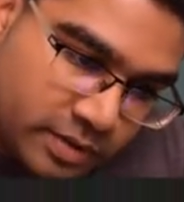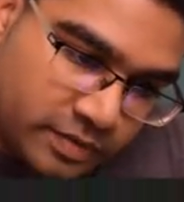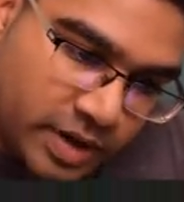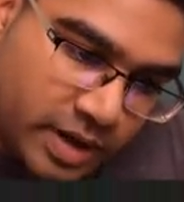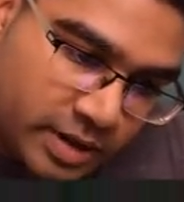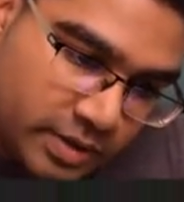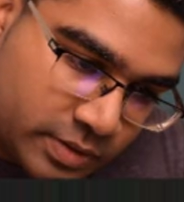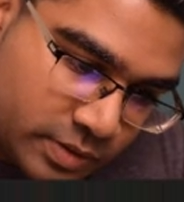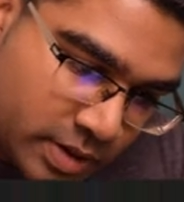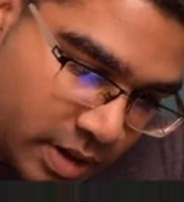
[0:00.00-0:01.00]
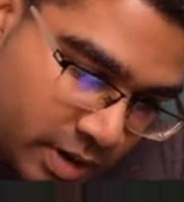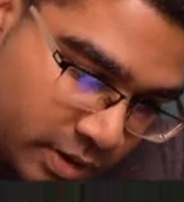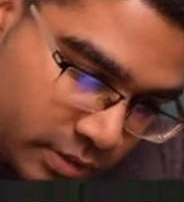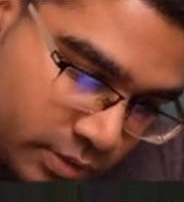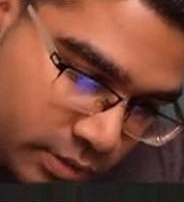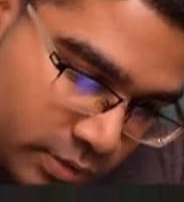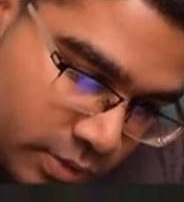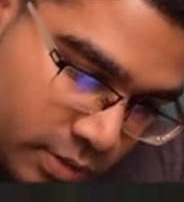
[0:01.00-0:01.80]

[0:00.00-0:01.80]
and the values are 2